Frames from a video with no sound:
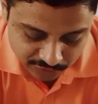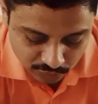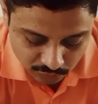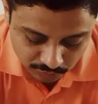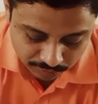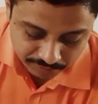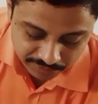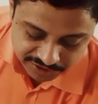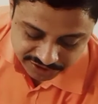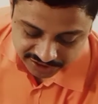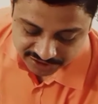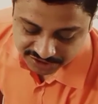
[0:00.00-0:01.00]
to
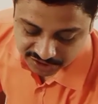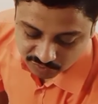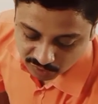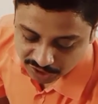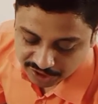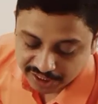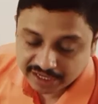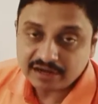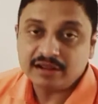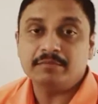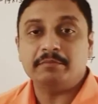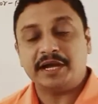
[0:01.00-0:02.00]
major axis what
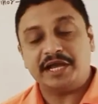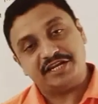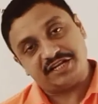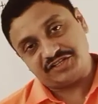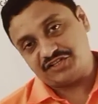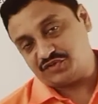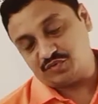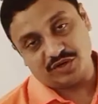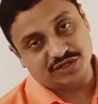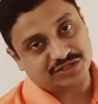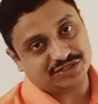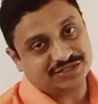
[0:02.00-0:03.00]
and minor axis
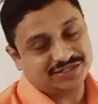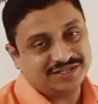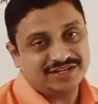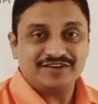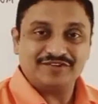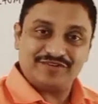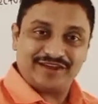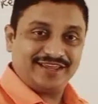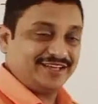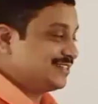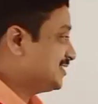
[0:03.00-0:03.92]
what. Very easy